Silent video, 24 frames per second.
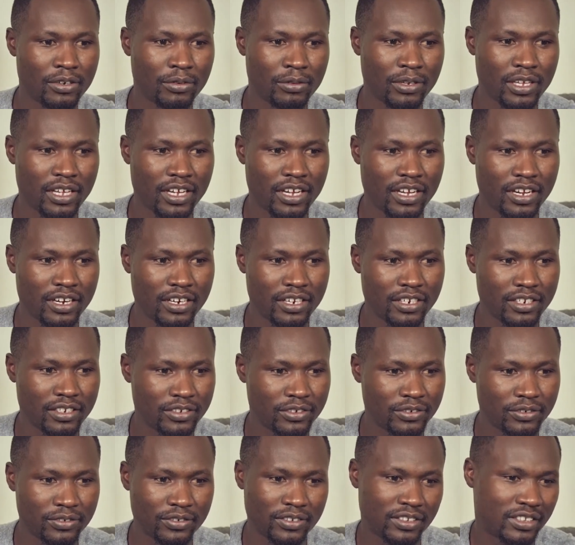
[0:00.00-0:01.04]
We are
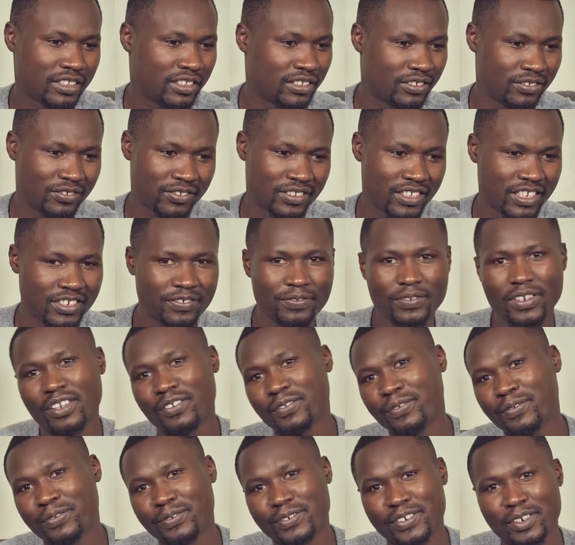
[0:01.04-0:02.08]

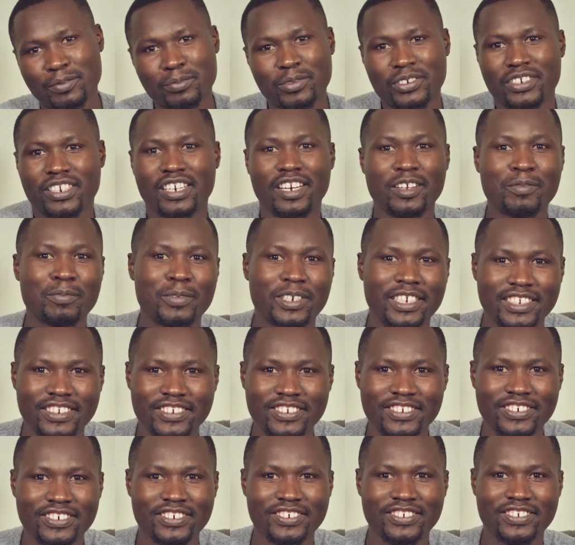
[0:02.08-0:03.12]
235 subscribers,
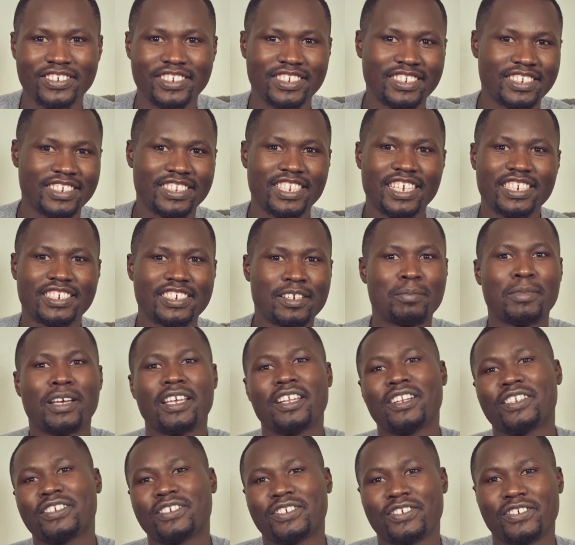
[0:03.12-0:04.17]
you know, that's a
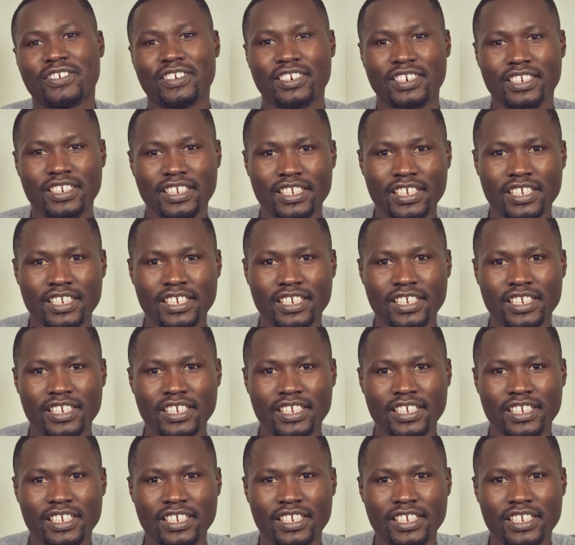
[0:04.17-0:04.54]
milestone.